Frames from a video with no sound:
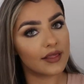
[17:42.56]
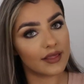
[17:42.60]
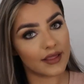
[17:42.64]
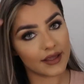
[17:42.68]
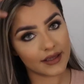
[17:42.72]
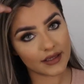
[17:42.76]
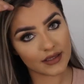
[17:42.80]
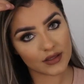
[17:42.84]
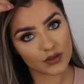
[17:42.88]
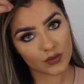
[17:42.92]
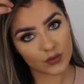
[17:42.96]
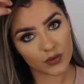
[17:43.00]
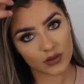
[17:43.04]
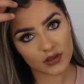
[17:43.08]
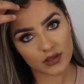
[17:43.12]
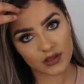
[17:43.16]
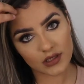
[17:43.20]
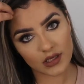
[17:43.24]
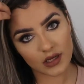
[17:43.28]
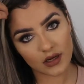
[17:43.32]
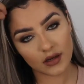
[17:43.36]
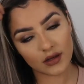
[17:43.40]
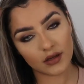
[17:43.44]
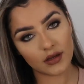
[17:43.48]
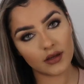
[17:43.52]
This was
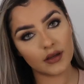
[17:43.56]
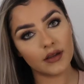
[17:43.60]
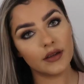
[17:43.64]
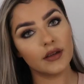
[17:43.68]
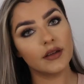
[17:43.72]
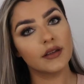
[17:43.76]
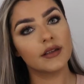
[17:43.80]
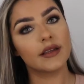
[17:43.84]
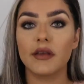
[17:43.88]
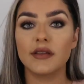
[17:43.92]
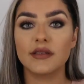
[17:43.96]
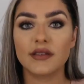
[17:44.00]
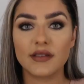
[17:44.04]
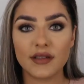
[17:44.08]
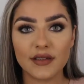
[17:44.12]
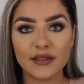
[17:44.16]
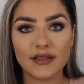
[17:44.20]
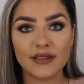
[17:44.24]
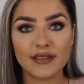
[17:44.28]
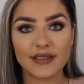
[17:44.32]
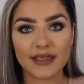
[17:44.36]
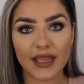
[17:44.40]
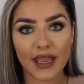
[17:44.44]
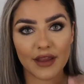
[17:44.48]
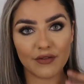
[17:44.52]
coloured by
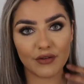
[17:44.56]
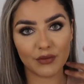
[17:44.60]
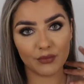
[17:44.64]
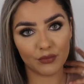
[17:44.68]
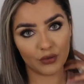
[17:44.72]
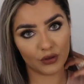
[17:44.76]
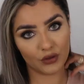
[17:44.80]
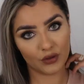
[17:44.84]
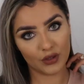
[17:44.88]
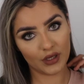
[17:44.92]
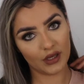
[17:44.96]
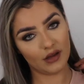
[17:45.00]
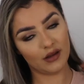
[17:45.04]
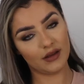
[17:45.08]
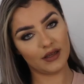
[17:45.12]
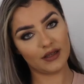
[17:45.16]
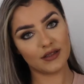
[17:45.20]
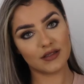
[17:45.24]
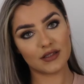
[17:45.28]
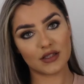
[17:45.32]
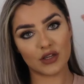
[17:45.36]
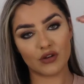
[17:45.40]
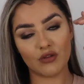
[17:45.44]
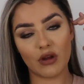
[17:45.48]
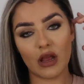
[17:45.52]
Stunner's Hair and Beauty on
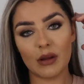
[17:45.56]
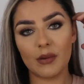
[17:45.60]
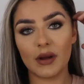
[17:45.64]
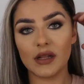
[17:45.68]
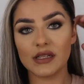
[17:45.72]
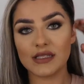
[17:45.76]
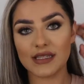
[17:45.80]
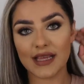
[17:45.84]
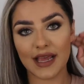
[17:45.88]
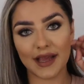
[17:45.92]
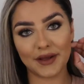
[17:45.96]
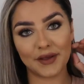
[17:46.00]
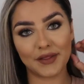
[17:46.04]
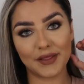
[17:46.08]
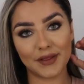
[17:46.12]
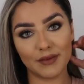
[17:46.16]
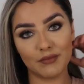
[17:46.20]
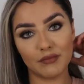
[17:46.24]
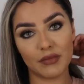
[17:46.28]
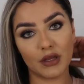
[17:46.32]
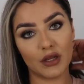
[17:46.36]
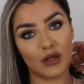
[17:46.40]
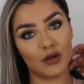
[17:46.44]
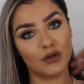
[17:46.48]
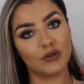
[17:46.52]
Instagram. I'll tag
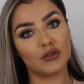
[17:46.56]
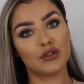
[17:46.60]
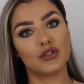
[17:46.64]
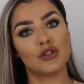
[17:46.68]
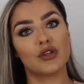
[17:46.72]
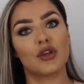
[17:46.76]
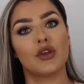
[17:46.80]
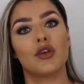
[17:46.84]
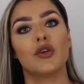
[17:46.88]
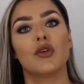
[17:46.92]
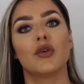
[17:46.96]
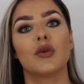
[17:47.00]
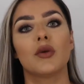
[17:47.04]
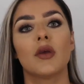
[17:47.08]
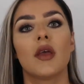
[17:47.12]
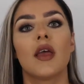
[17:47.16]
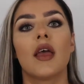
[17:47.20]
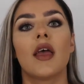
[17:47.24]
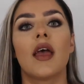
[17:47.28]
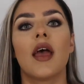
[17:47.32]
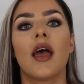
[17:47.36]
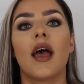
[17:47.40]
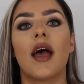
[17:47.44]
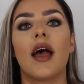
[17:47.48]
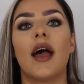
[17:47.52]
them below too.
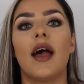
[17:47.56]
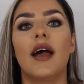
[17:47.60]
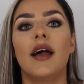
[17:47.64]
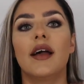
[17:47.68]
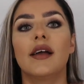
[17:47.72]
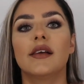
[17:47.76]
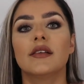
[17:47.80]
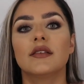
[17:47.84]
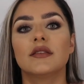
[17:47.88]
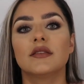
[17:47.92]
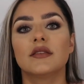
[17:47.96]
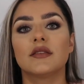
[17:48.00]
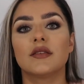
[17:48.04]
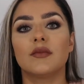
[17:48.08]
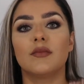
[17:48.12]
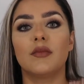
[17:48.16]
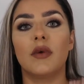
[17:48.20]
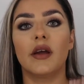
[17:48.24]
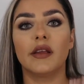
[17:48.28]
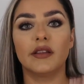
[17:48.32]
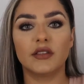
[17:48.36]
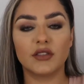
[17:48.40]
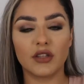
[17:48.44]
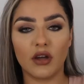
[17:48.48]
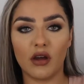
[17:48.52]
And
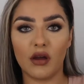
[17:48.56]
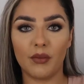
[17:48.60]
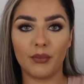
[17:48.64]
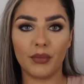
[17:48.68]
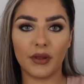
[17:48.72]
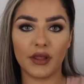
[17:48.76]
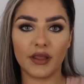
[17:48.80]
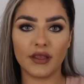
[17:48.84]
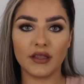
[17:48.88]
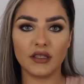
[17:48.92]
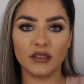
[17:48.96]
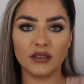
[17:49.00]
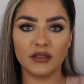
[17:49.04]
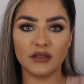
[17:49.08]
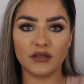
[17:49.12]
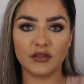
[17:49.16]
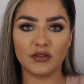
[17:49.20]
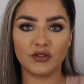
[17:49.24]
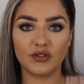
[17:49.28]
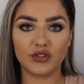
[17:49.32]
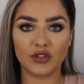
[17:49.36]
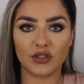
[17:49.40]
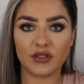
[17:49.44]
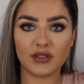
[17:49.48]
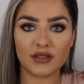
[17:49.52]
my top is
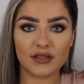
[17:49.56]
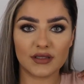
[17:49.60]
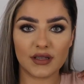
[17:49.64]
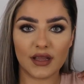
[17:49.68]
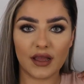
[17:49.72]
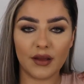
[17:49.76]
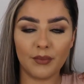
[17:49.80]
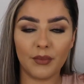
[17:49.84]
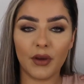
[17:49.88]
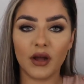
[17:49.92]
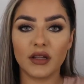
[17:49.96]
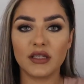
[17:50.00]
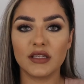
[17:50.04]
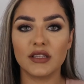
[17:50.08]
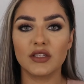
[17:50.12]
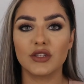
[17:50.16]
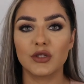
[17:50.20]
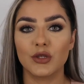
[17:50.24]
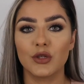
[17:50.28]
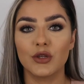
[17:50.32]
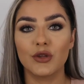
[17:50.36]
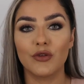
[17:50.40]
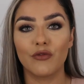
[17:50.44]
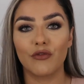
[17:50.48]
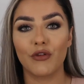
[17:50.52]
just a
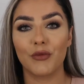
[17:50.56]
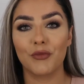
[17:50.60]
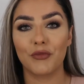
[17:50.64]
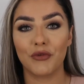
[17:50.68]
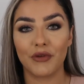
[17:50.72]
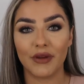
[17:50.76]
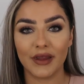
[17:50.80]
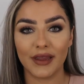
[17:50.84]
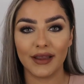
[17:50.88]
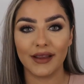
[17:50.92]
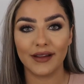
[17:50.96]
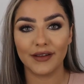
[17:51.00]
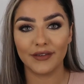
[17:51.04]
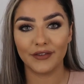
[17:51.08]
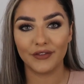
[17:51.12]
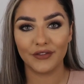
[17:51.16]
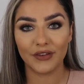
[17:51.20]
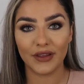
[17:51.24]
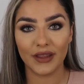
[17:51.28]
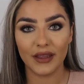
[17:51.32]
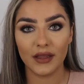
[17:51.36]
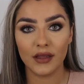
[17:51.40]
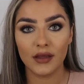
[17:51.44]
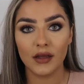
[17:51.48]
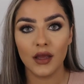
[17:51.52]
bodysuit from Pretty Little
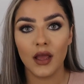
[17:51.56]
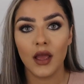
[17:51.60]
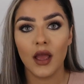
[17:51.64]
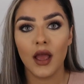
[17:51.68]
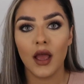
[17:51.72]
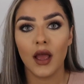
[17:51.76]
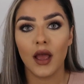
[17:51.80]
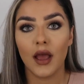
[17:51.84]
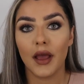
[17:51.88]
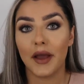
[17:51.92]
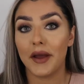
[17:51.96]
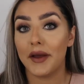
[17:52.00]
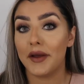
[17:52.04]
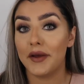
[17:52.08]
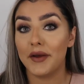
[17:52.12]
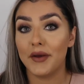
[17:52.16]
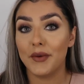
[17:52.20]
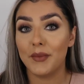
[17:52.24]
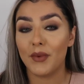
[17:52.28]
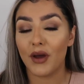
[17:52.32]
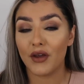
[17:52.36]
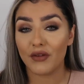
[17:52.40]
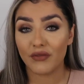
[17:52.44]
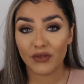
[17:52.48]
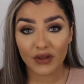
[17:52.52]
Thing.
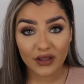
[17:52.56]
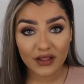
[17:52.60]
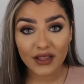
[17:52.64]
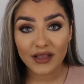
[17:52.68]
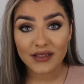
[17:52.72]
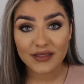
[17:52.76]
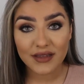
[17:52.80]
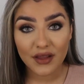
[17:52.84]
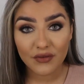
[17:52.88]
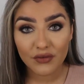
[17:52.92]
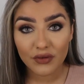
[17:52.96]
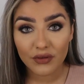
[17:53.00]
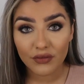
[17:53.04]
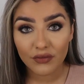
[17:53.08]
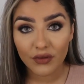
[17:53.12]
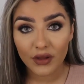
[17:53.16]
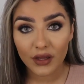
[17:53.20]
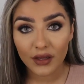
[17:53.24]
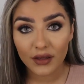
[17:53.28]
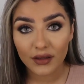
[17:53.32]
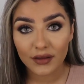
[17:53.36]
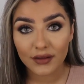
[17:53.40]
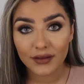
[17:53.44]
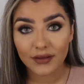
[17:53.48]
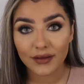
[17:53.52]
I think that's
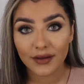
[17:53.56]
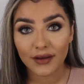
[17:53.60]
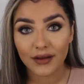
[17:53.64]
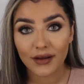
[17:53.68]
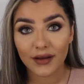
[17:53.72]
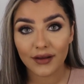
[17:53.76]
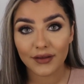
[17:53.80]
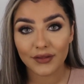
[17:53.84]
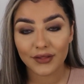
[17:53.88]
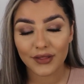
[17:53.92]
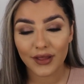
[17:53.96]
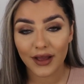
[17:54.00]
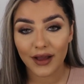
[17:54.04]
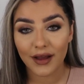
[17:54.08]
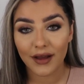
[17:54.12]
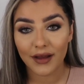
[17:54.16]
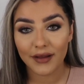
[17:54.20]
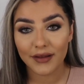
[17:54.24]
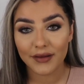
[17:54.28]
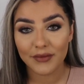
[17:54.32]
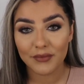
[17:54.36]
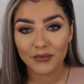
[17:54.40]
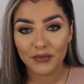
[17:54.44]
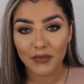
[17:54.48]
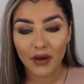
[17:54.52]
everything that
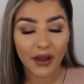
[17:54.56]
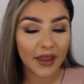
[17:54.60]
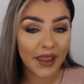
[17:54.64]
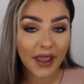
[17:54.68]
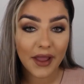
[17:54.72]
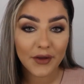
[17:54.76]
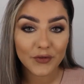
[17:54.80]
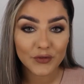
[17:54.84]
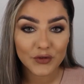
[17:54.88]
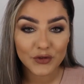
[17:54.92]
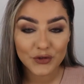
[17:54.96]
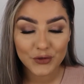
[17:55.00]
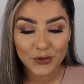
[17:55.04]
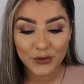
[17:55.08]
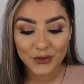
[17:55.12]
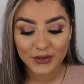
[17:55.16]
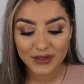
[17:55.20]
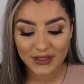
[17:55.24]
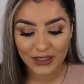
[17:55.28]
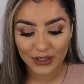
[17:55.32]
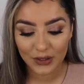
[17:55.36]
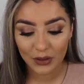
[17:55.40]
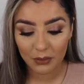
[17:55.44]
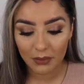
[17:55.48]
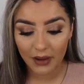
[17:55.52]
I might have to talk
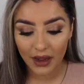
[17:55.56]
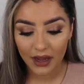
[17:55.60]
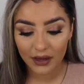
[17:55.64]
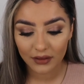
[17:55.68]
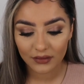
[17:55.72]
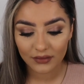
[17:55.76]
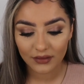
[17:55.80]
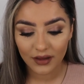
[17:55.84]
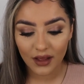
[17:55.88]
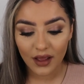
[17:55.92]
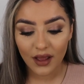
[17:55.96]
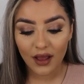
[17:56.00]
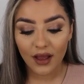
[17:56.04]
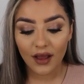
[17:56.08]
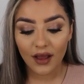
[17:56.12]
to you about.